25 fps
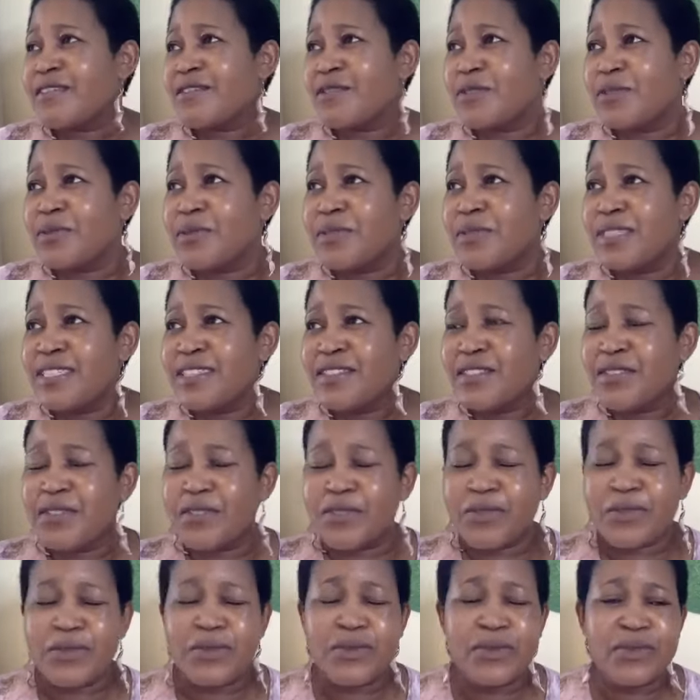going
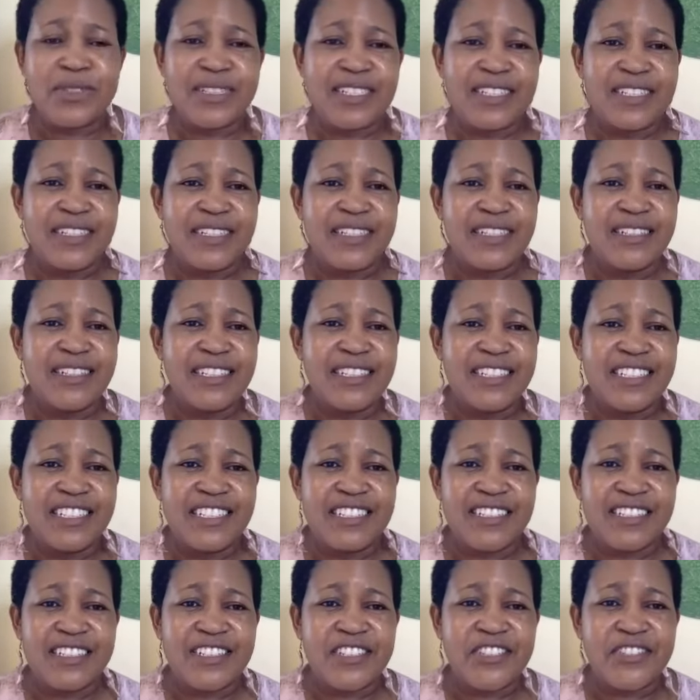through the nature